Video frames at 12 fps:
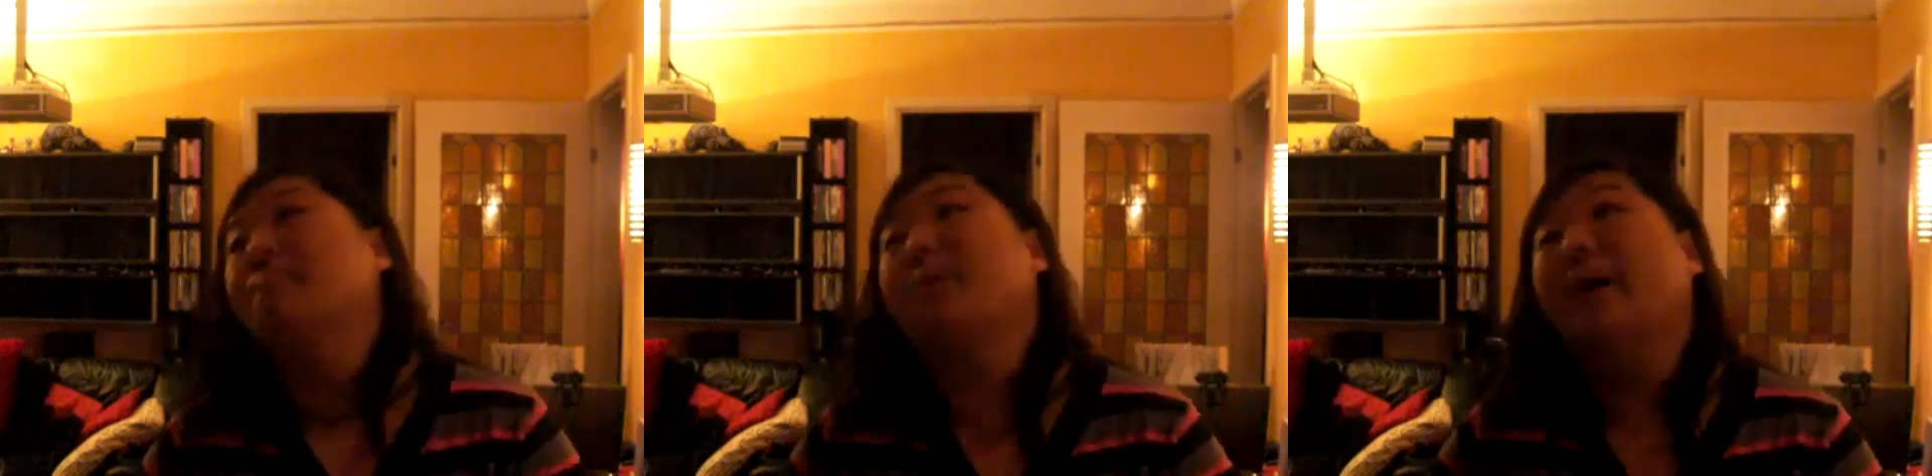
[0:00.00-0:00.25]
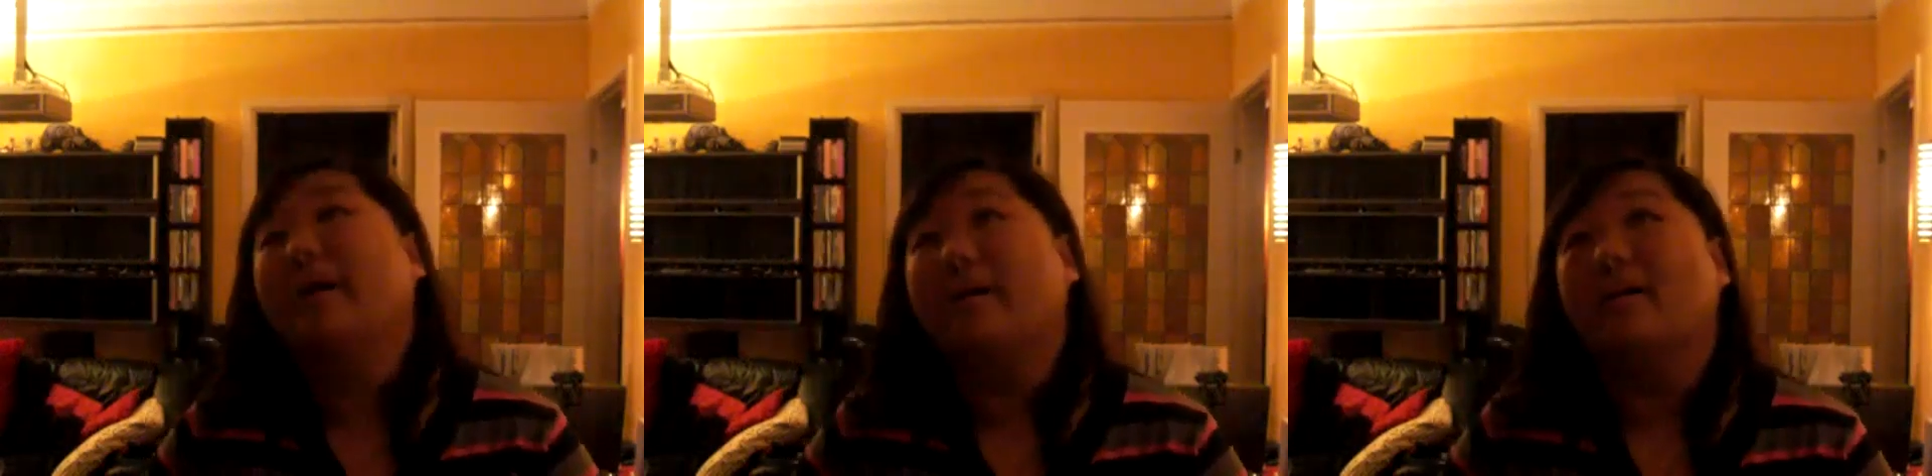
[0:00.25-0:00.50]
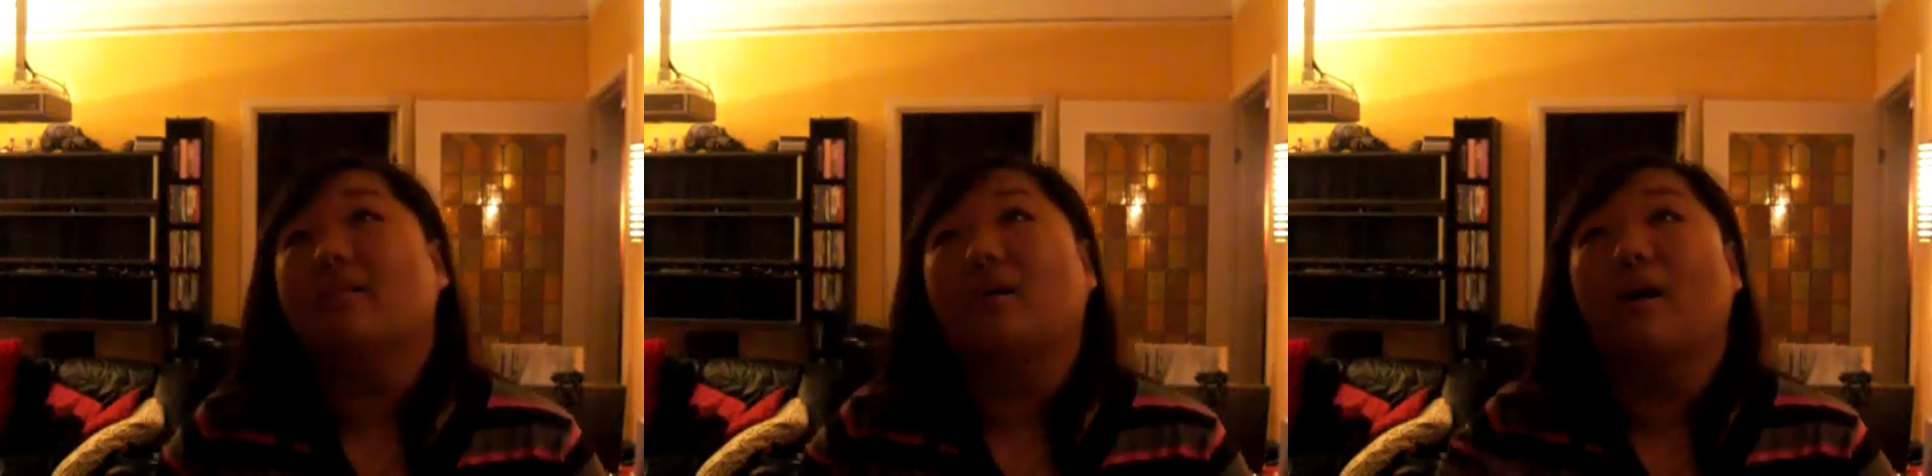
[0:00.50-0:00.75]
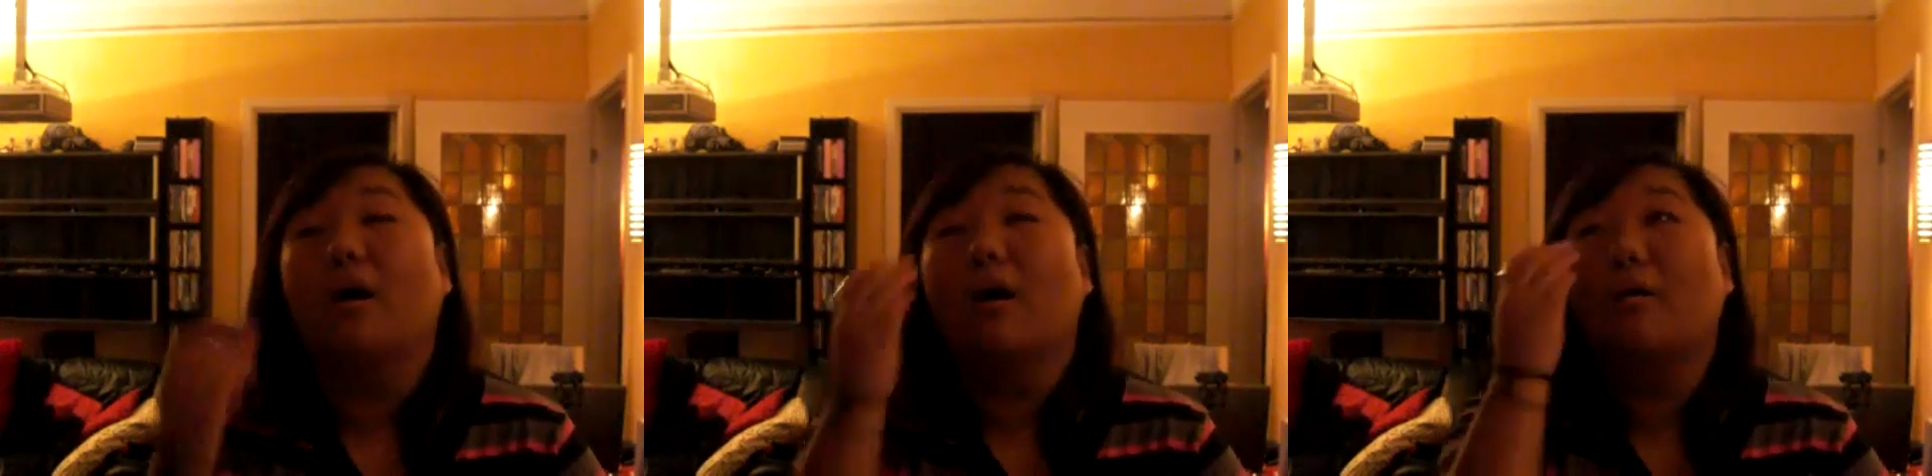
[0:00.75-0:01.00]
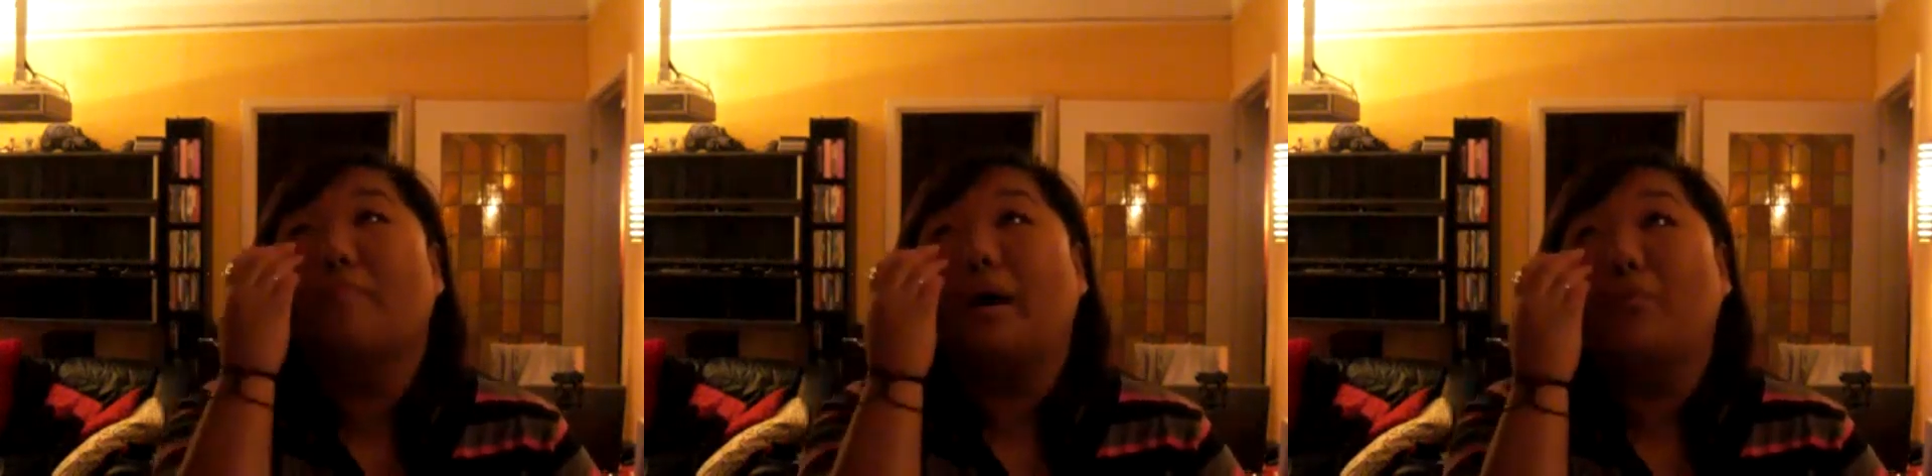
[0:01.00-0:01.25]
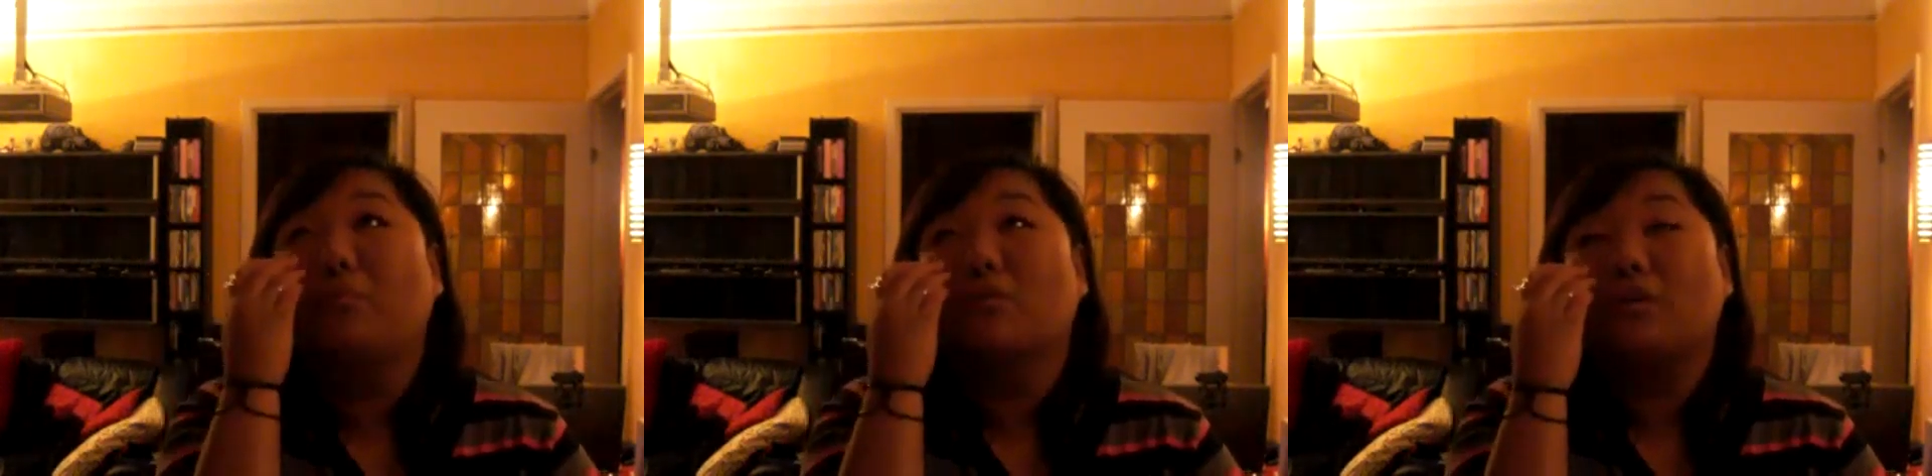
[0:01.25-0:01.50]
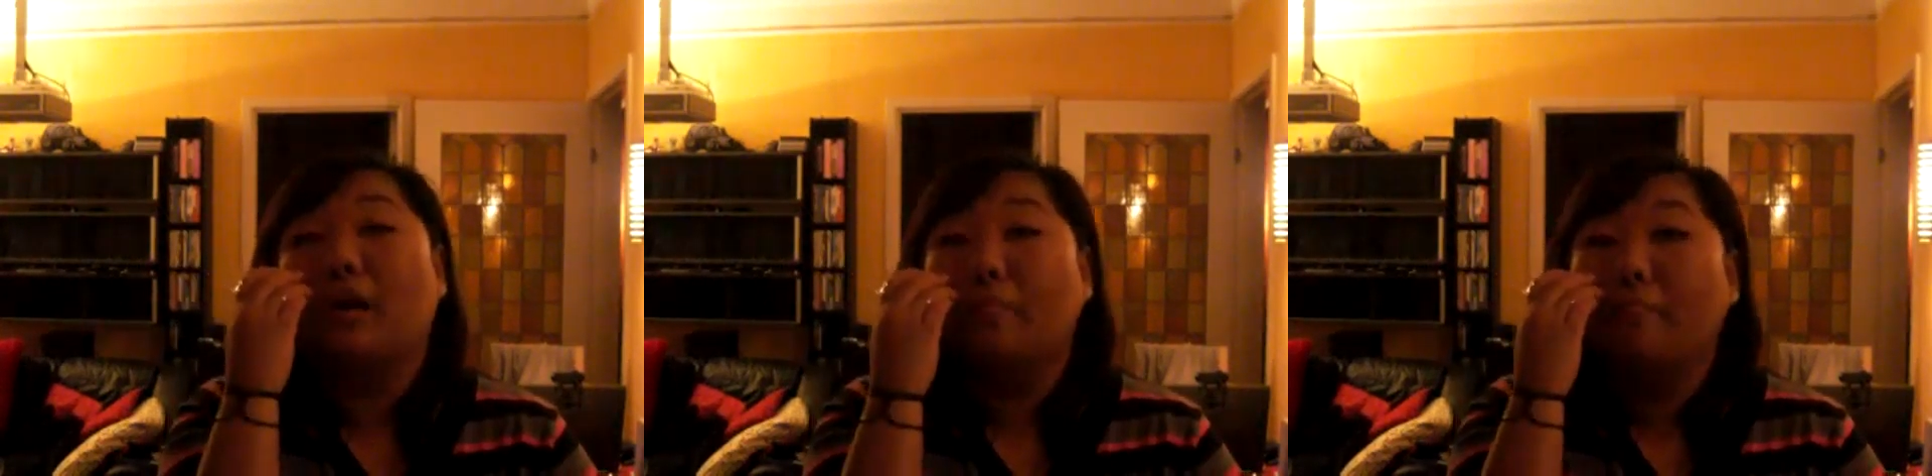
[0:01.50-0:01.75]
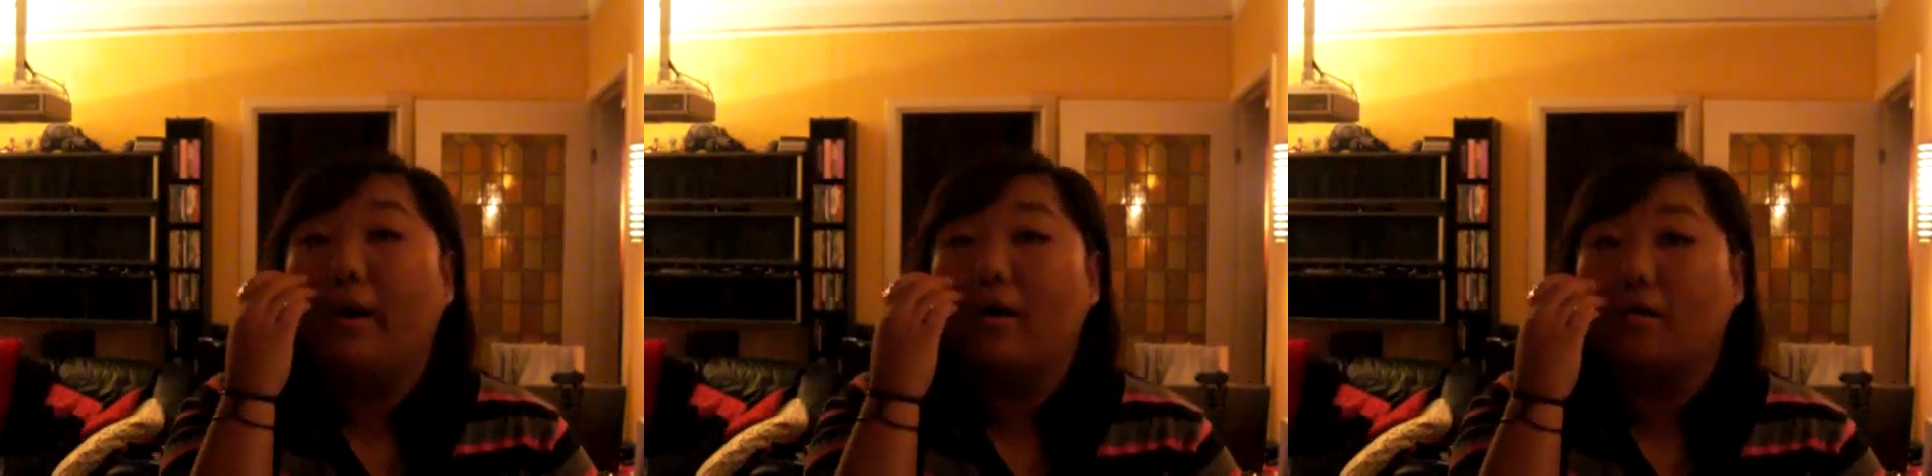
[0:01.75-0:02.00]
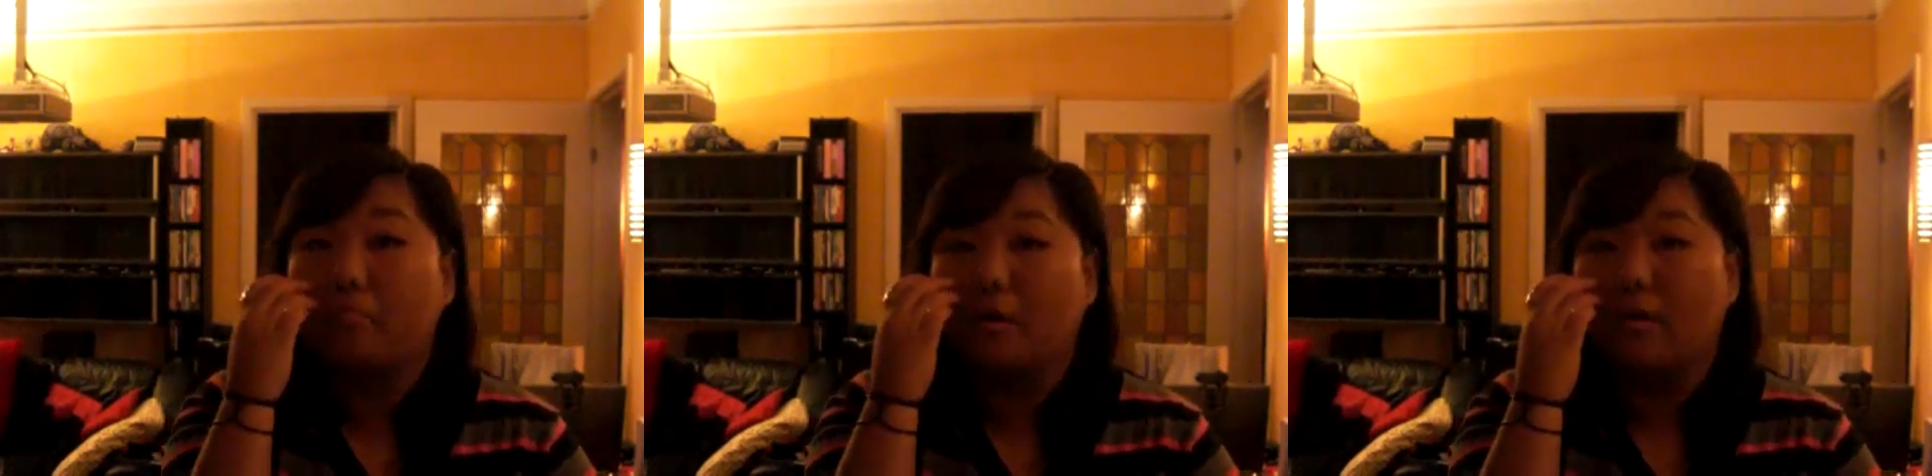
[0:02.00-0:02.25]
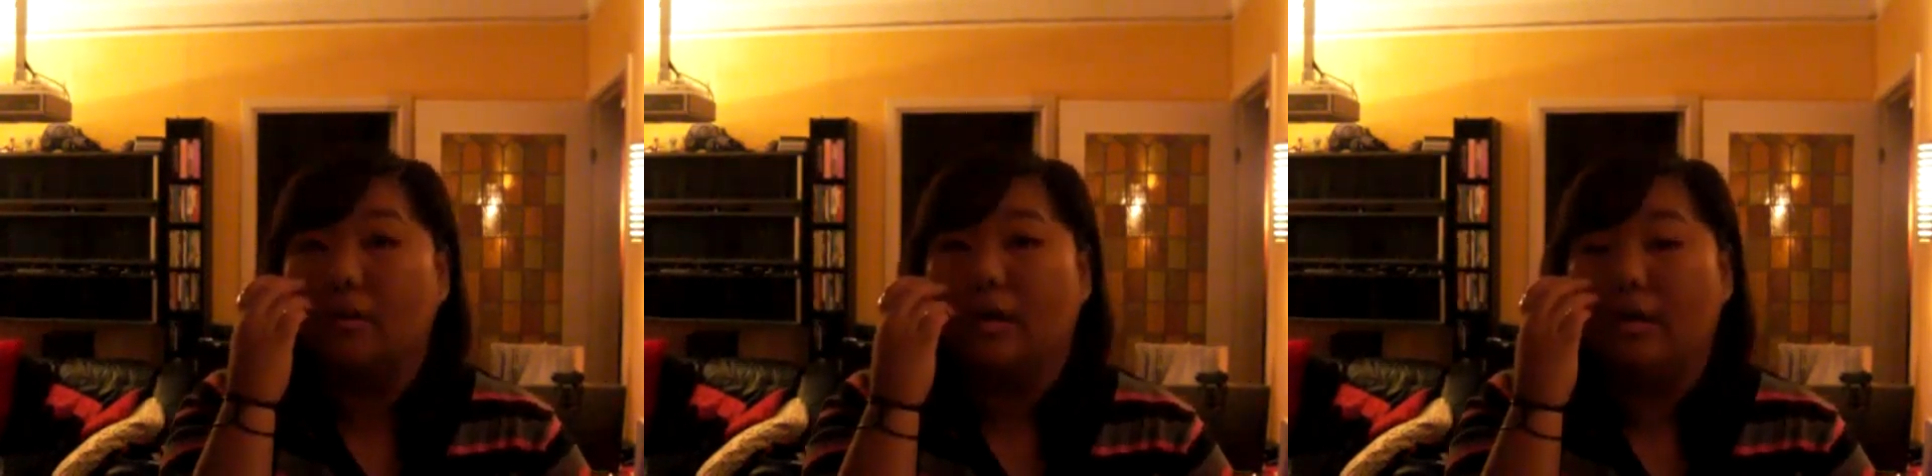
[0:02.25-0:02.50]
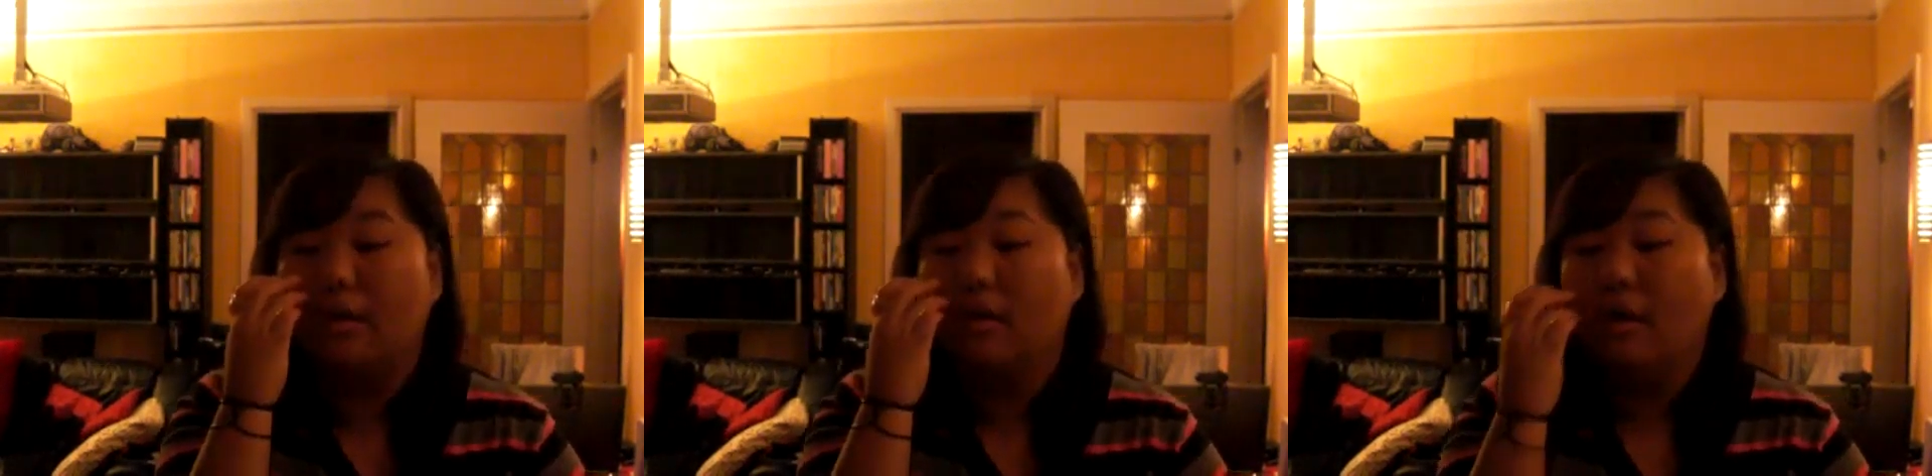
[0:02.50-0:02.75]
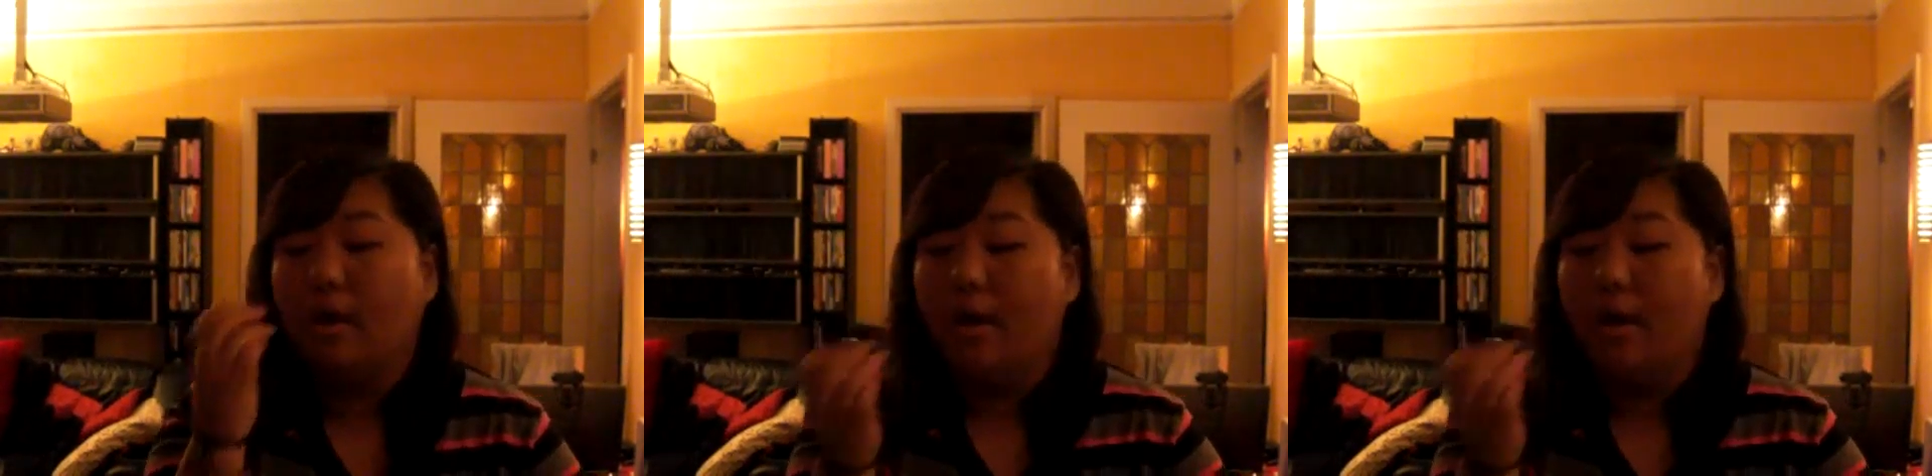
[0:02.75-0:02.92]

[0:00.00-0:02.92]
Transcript: But um, I will come back on Monday